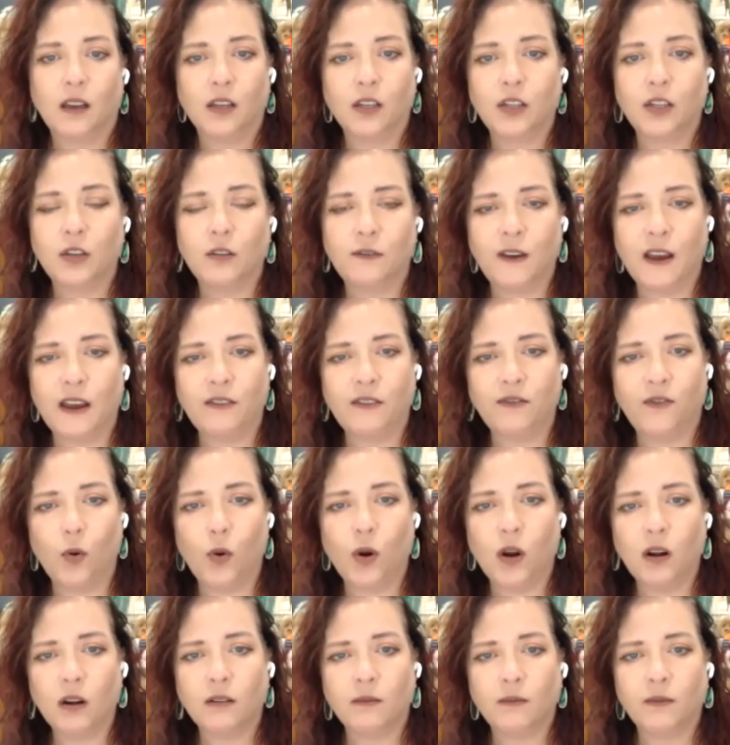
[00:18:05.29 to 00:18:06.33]

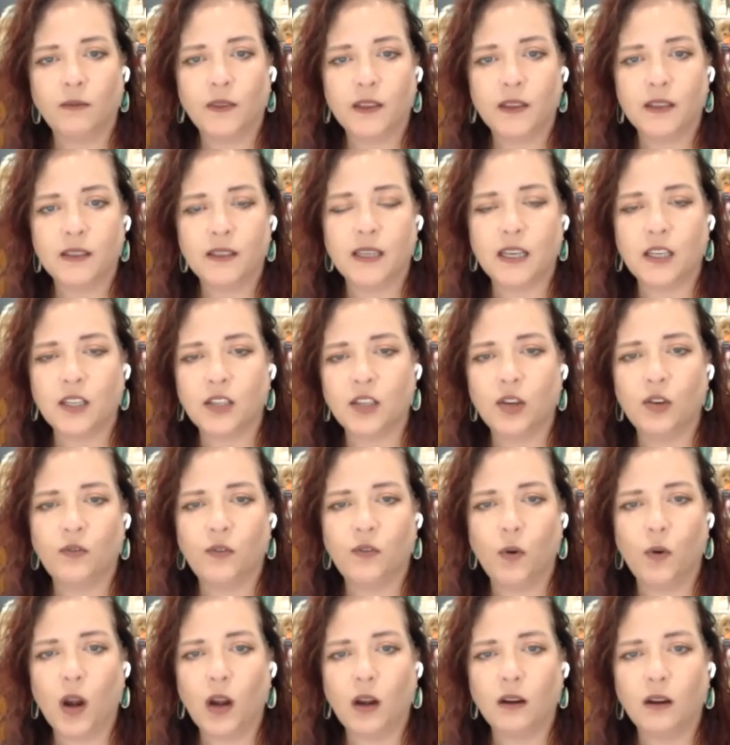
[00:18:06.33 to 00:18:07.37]
254
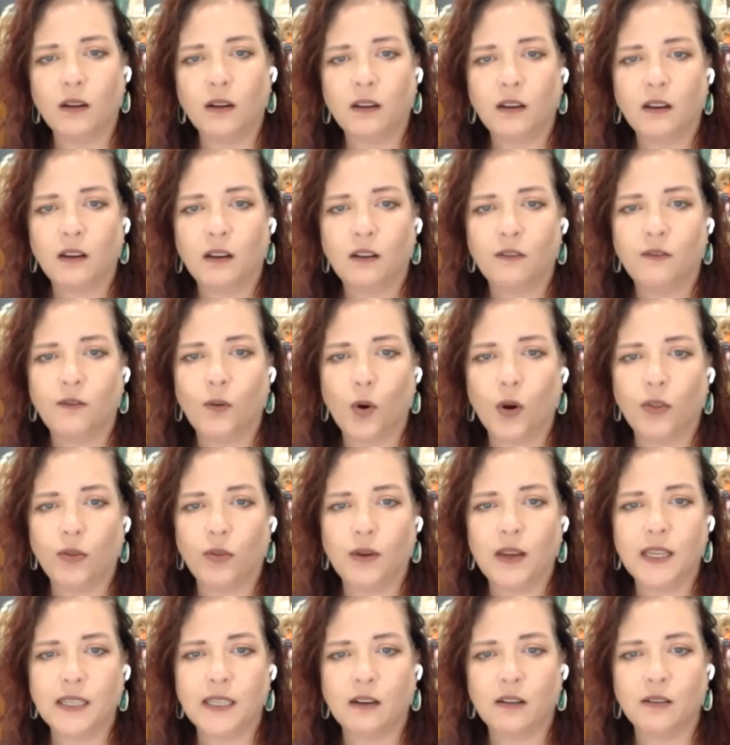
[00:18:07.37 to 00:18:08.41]
624
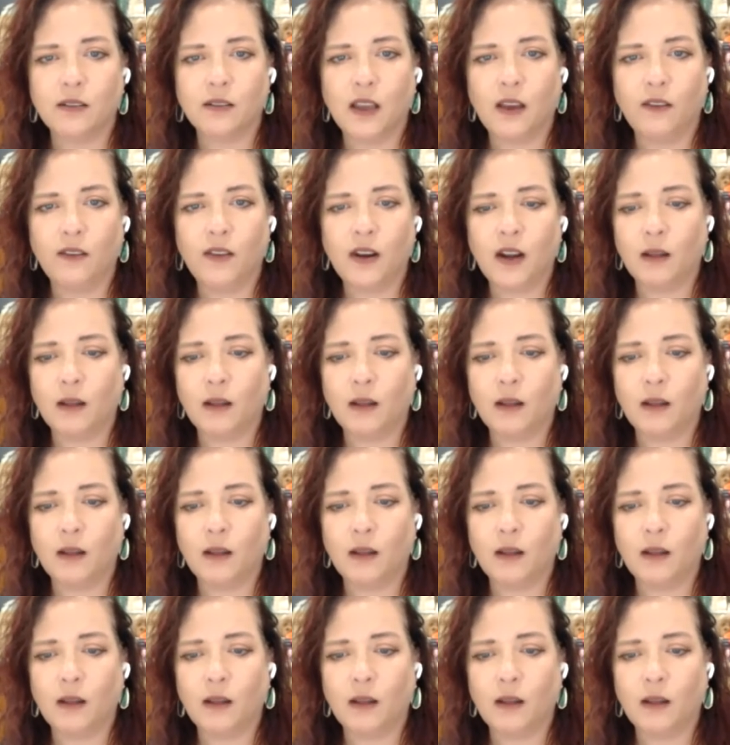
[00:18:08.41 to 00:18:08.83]
4307.